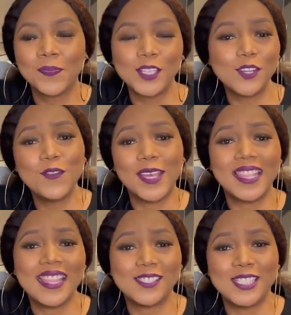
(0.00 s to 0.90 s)
Don't
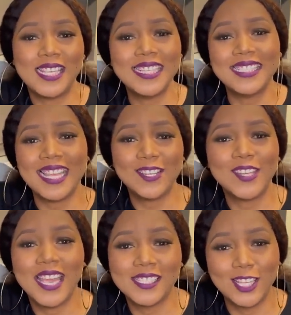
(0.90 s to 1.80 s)
forget to say she's
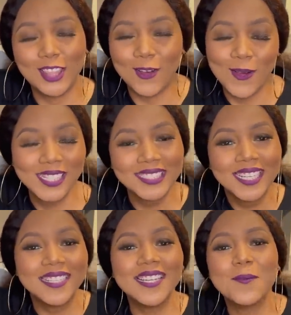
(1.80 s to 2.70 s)
educated though.
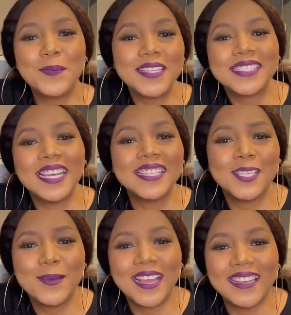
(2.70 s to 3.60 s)
No, please, tell us
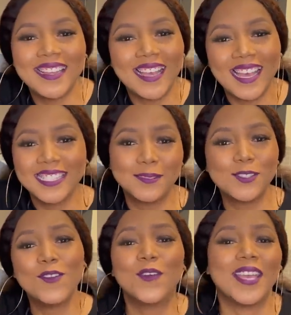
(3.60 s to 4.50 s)
about that, guys.
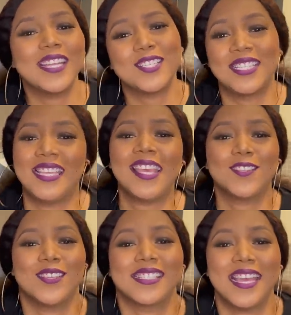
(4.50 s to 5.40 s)
Don't forget to say
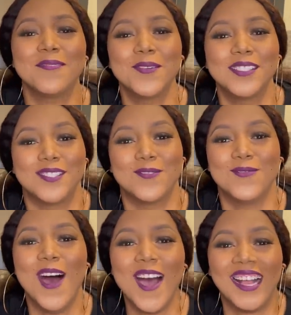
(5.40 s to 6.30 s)
it's a diamond to
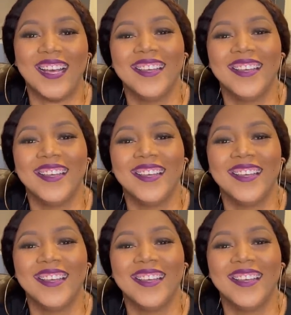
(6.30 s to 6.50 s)
walk.